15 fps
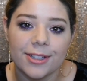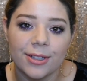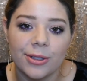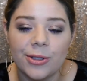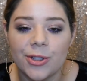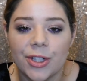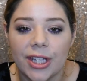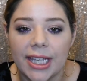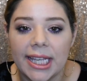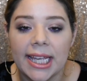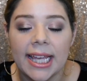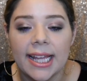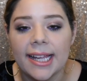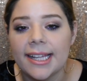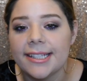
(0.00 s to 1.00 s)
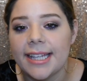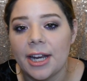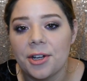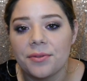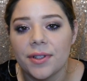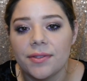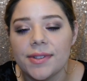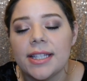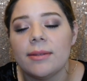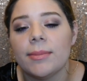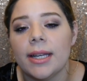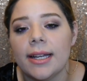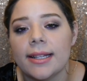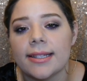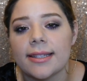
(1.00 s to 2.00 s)
so usually 10 or 15
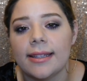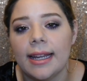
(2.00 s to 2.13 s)
minutes.